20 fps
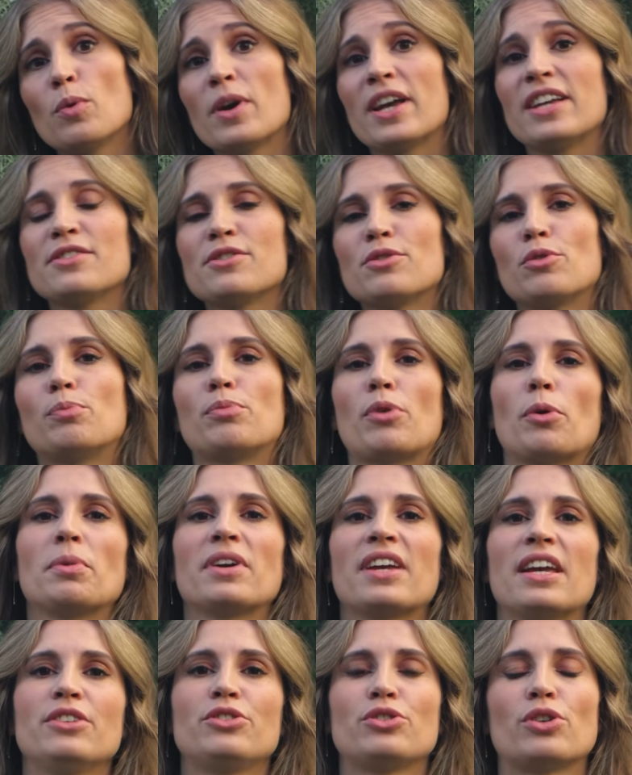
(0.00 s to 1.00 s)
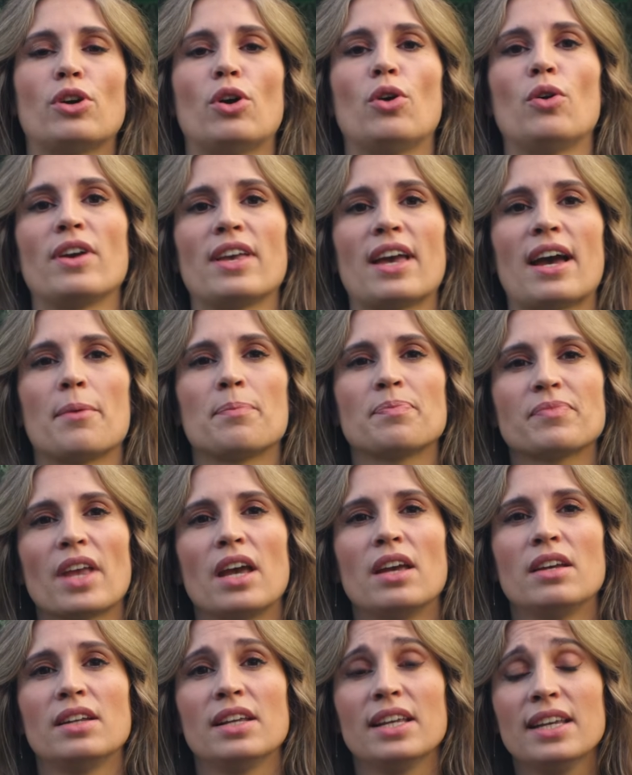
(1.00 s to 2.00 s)
ways to propagate your Hoya.
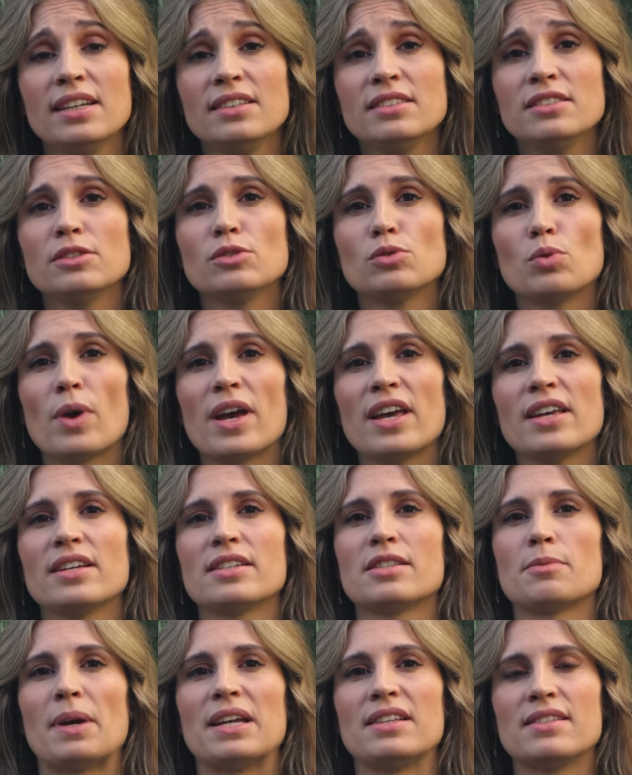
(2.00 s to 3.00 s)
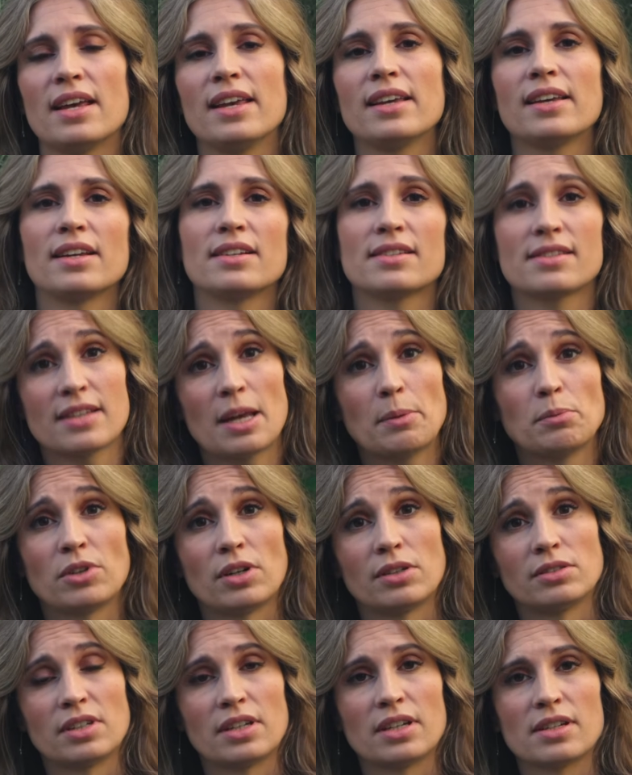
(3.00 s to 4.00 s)
The easiest way is by taking stem
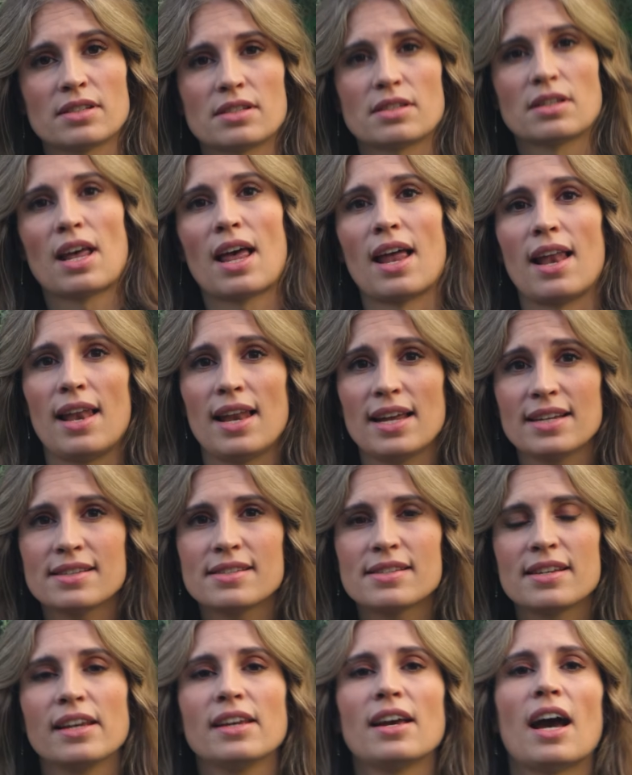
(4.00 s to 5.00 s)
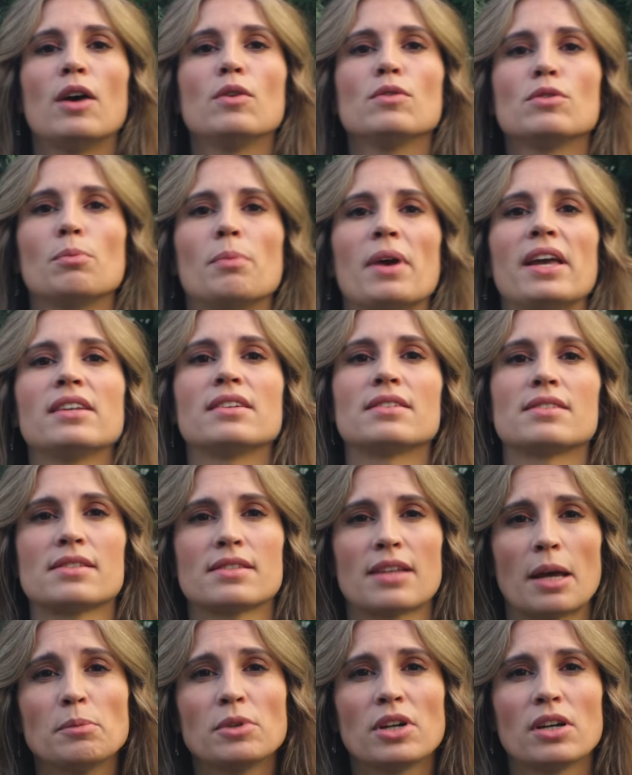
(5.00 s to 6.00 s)
cuttings. Let's see how to make a
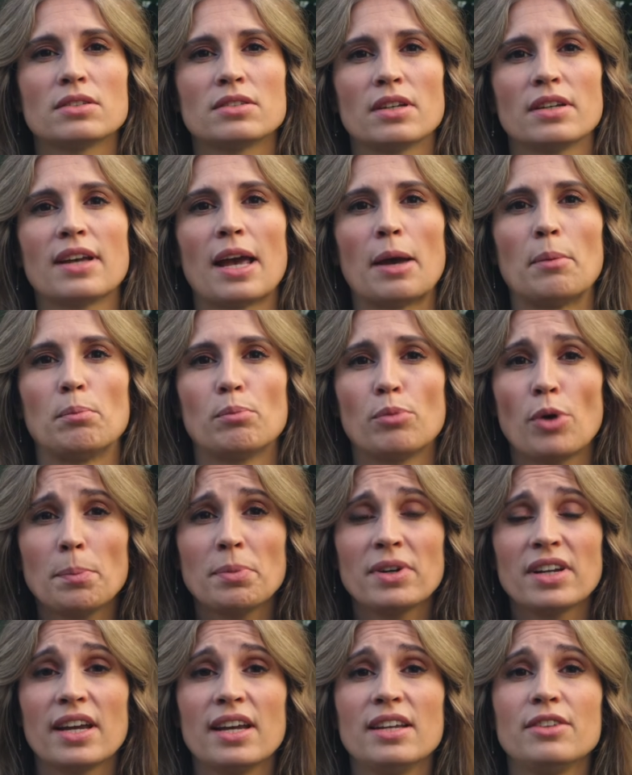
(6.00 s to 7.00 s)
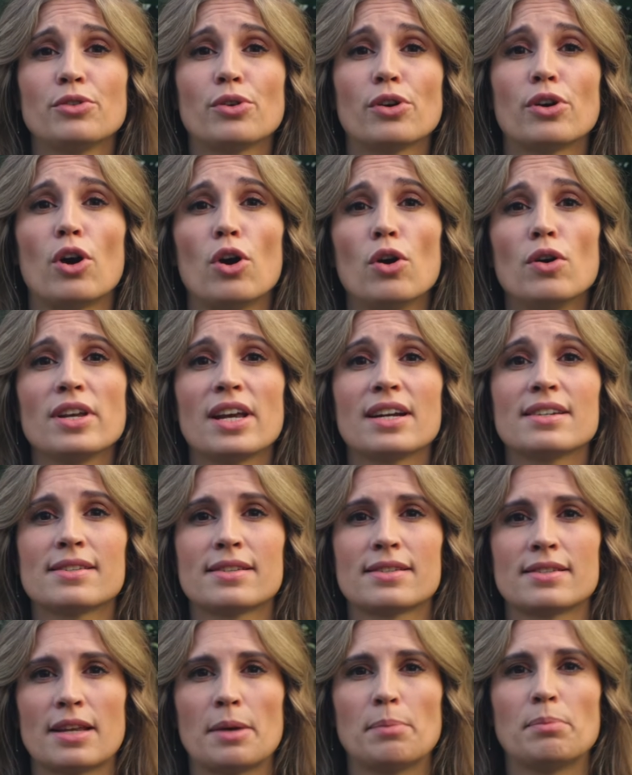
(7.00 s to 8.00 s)
stem cutting and propagate your Hoya
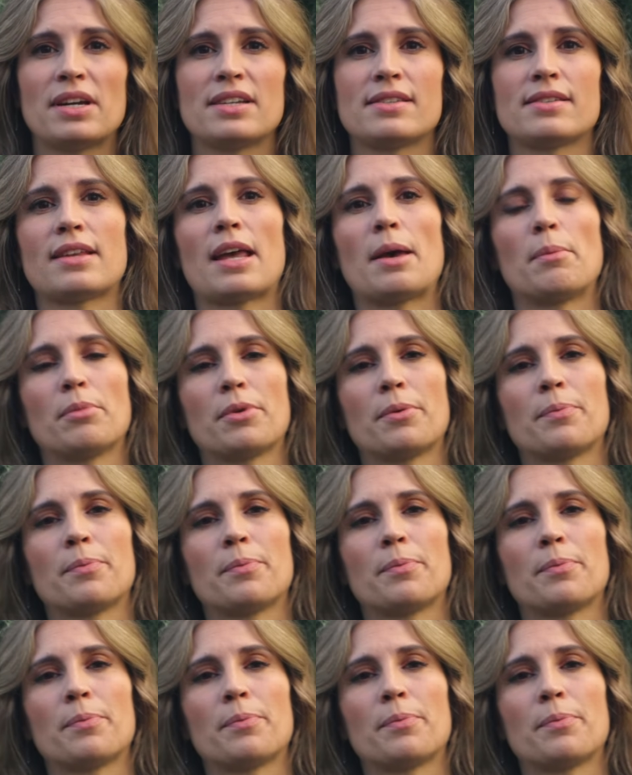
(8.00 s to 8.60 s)
step by step.